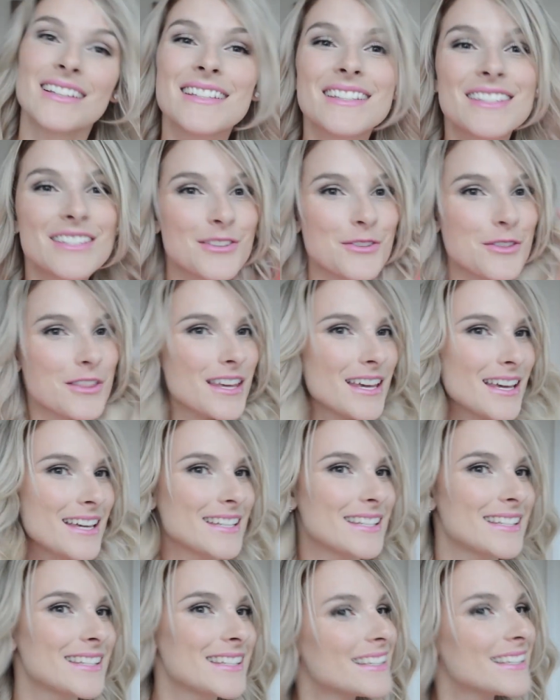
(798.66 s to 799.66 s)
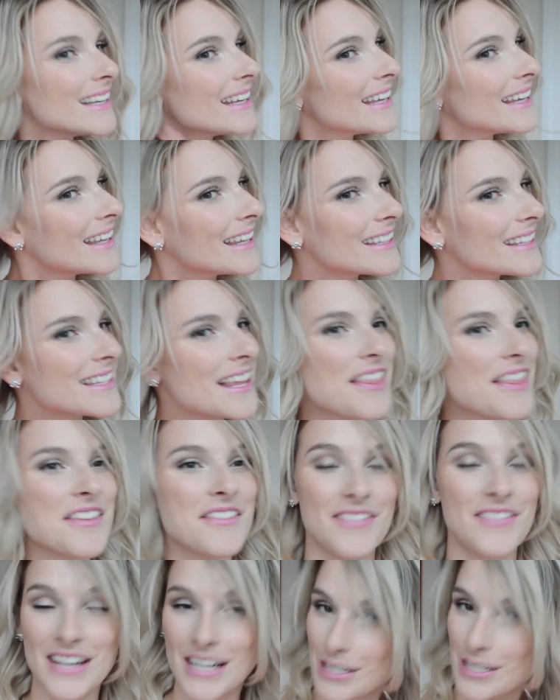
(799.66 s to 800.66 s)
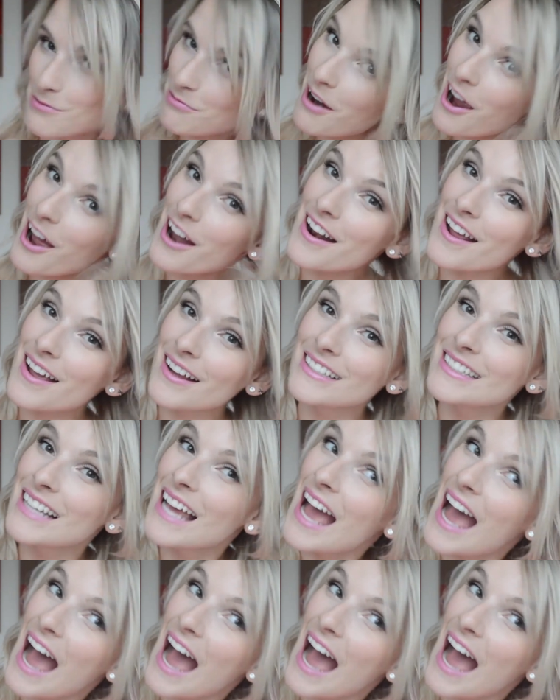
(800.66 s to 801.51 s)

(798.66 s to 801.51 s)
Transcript: So this is the finished product.